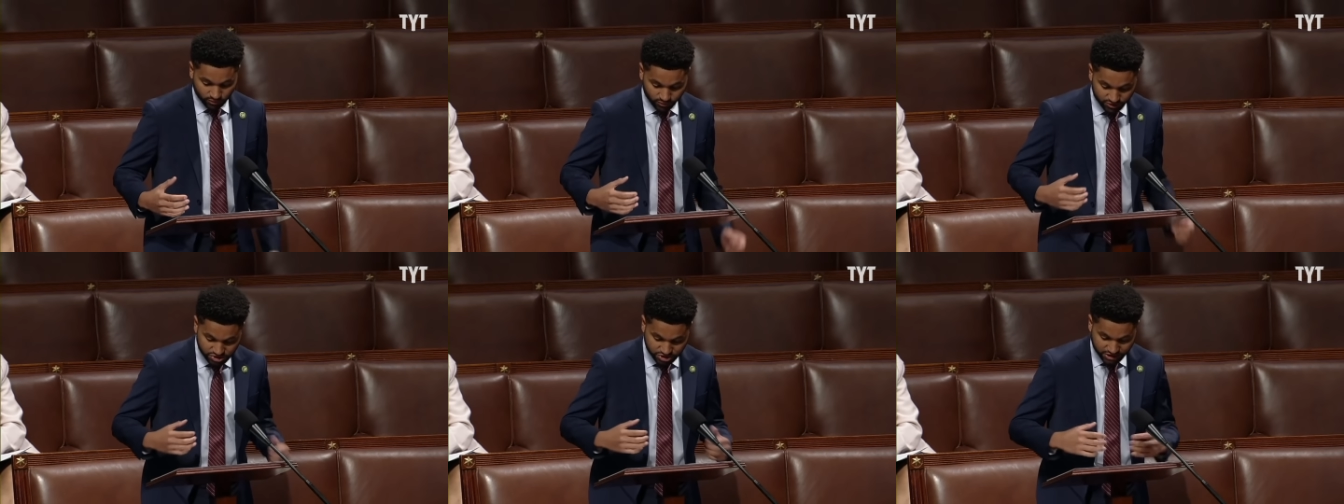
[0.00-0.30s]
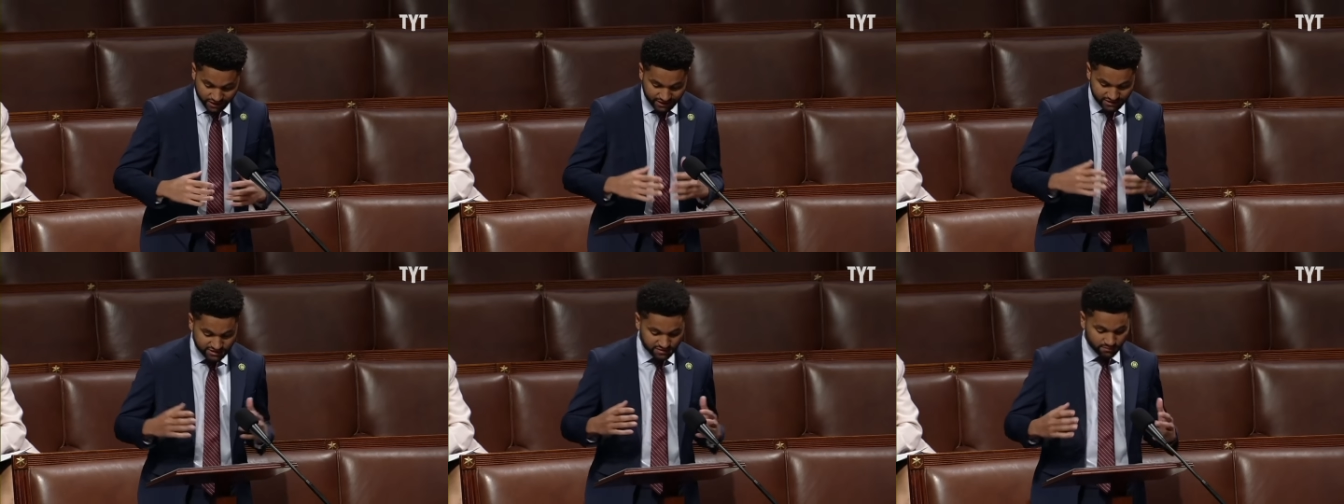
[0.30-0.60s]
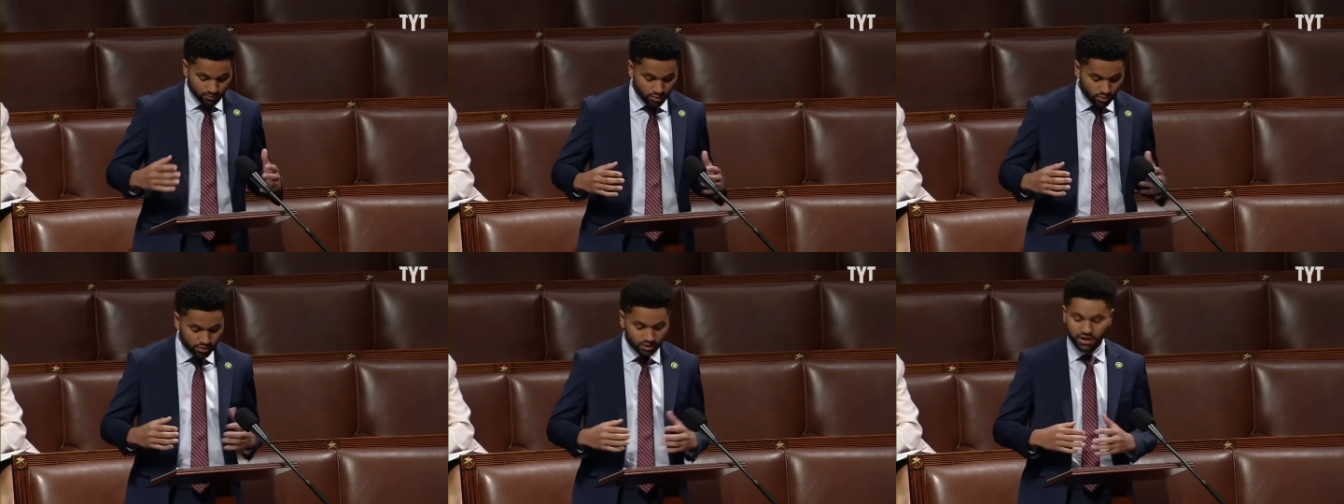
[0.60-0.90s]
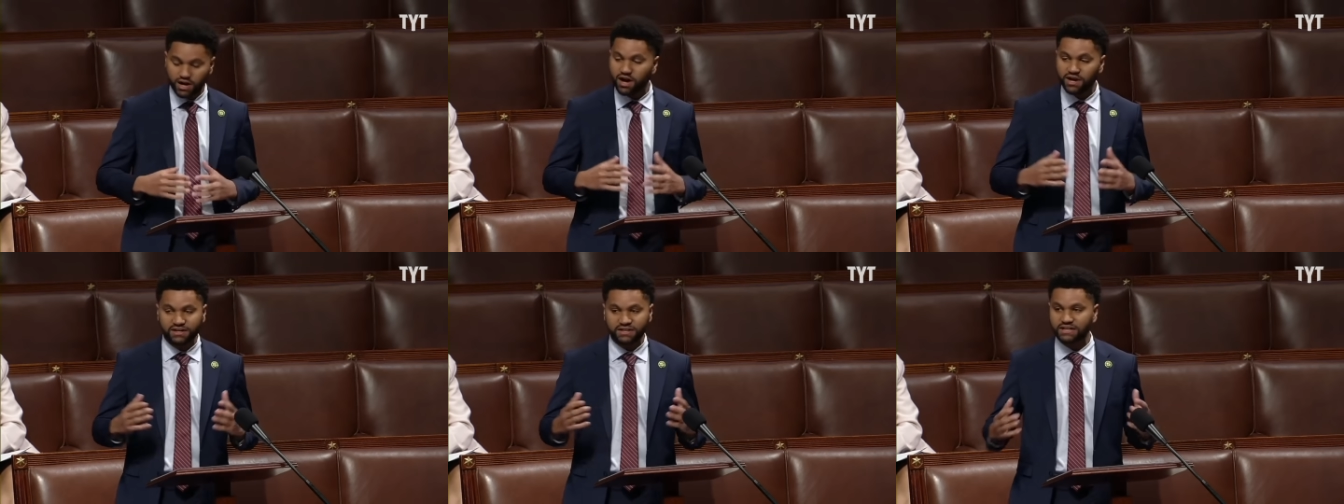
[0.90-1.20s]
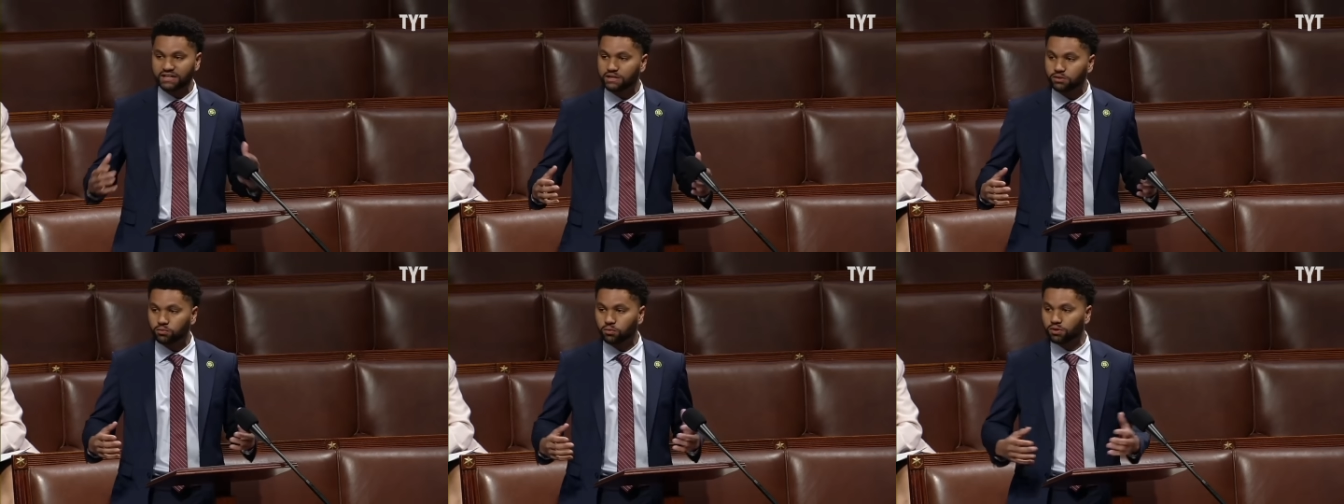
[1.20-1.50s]
which gets more
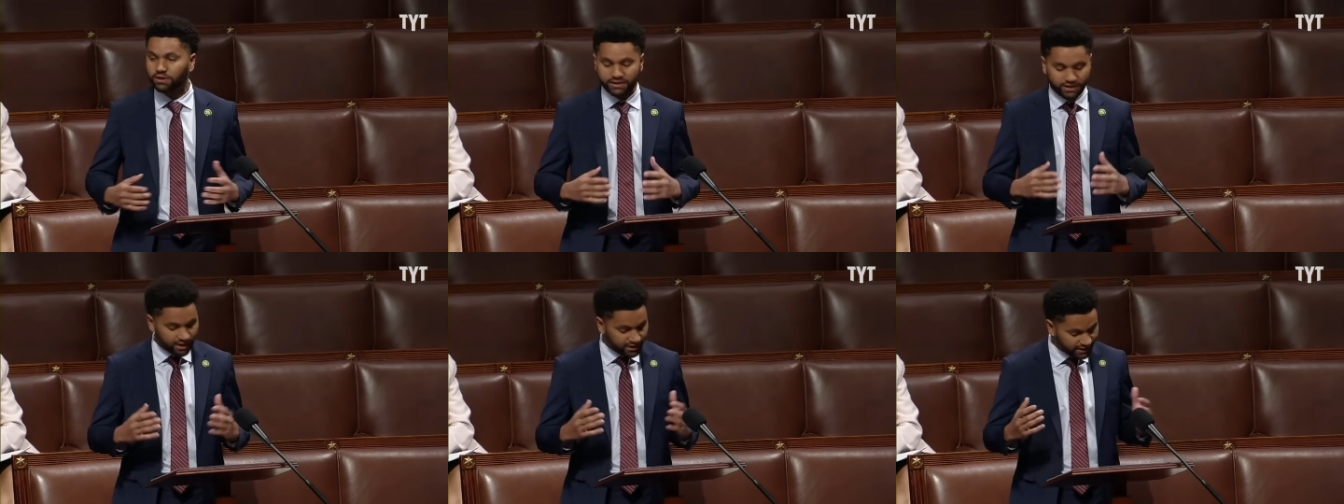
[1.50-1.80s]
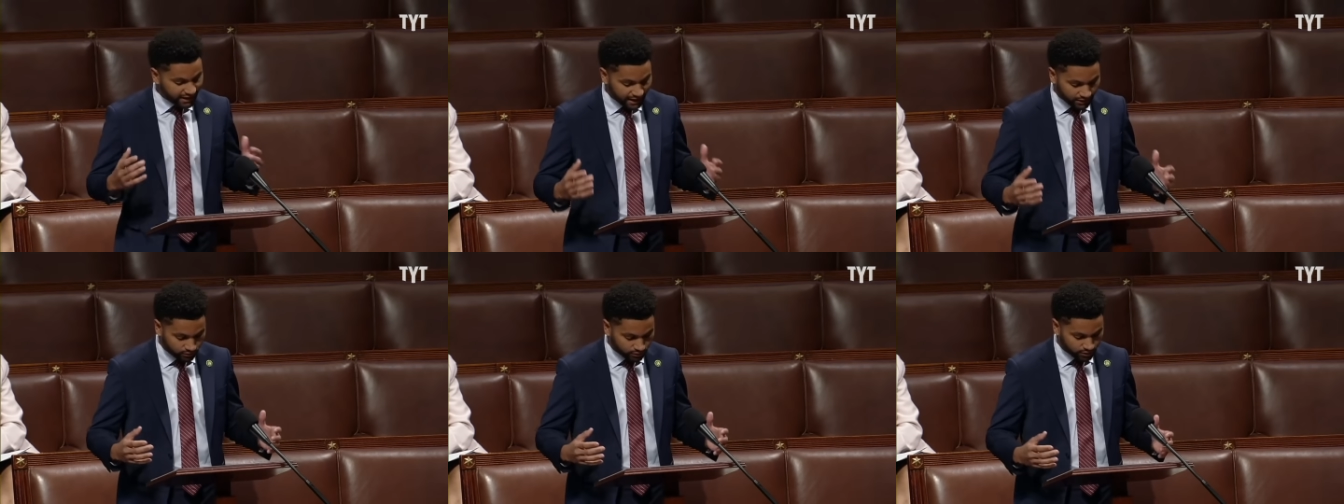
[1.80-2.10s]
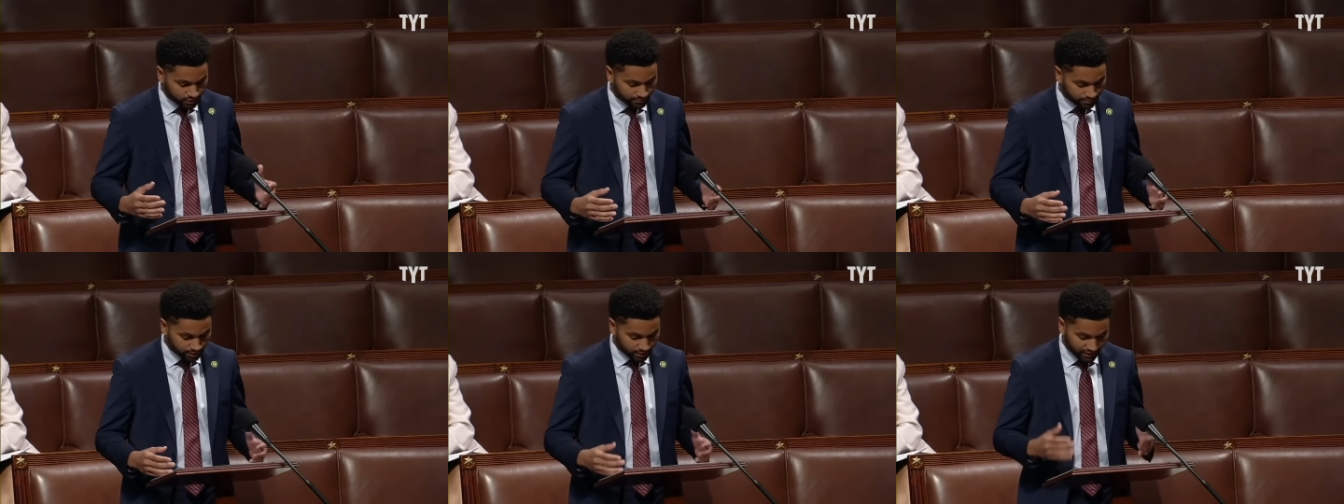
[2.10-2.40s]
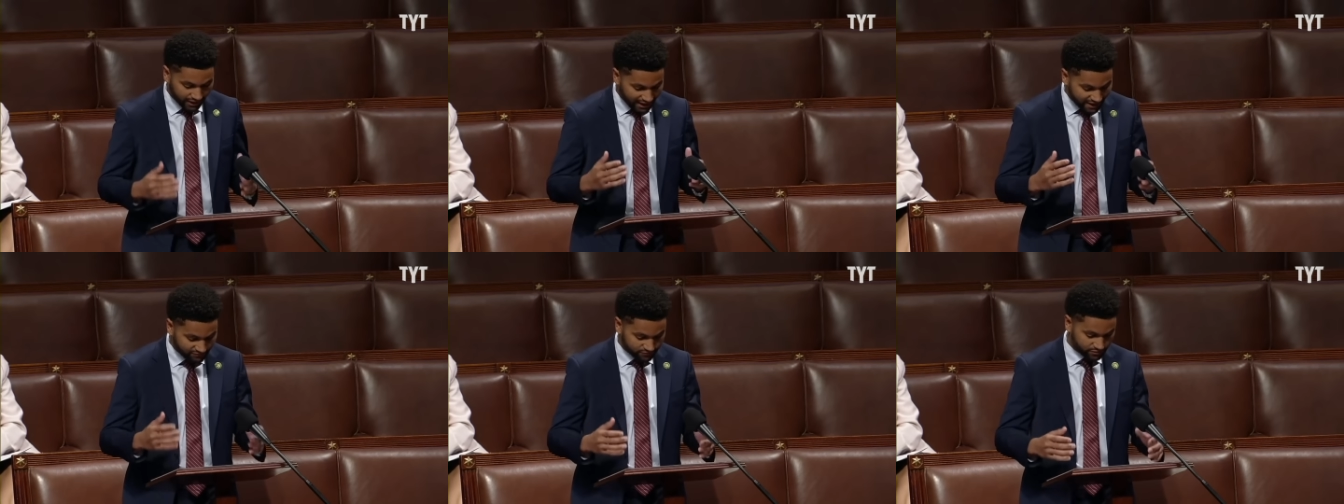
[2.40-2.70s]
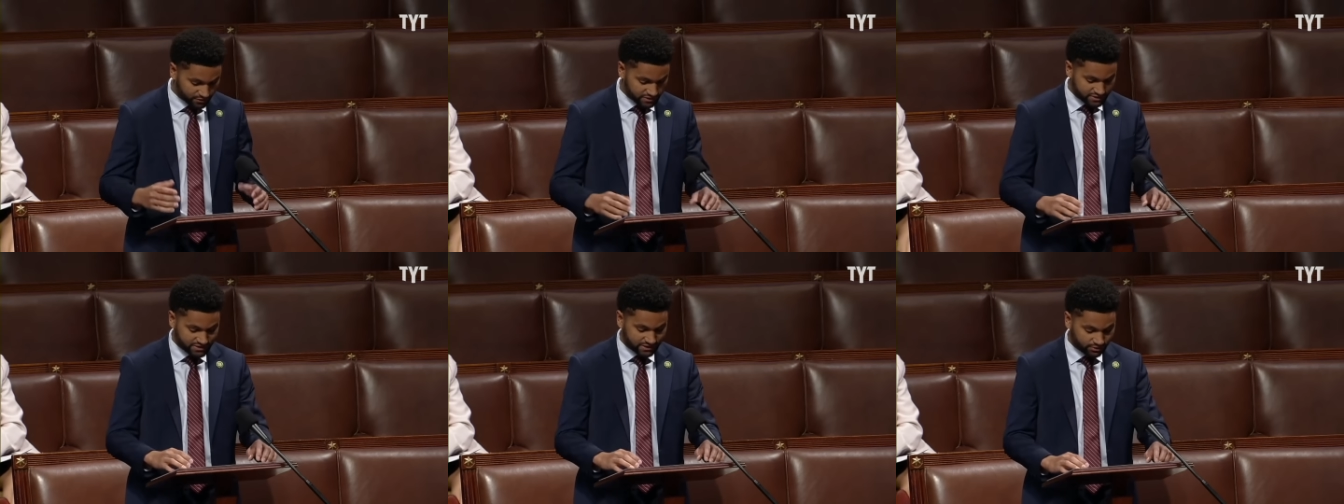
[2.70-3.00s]
unequal and unequitable
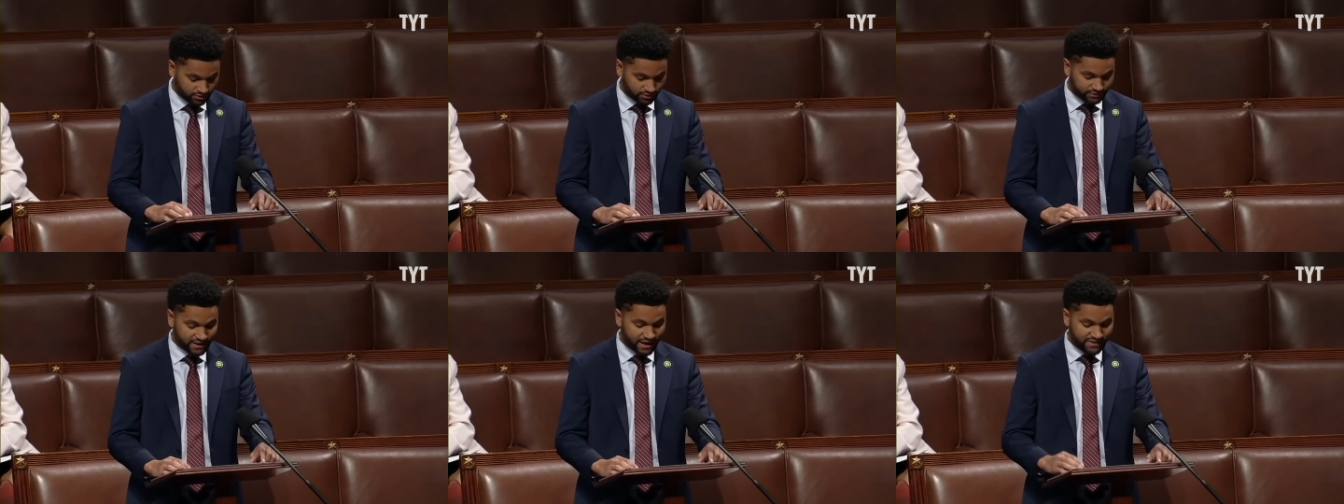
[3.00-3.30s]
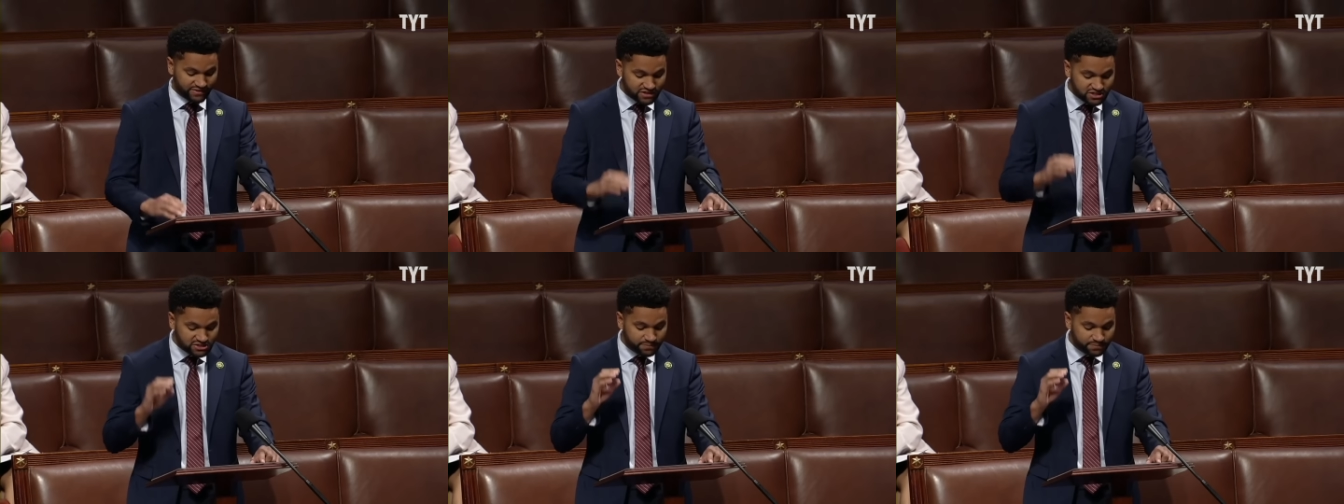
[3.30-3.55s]
every single day.